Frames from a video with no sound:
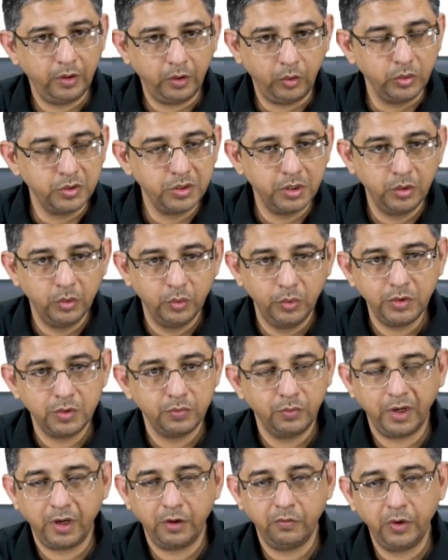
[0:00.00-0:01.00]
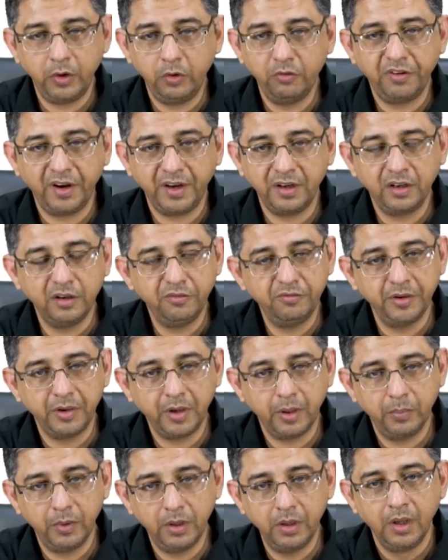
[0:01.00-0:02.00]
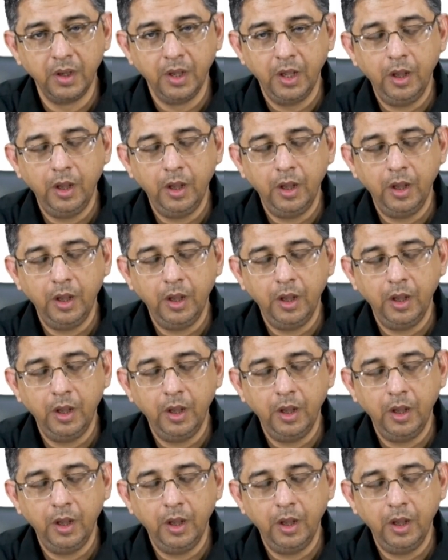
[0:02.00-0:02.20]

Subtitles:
coaching notes, whatever you find comfortable.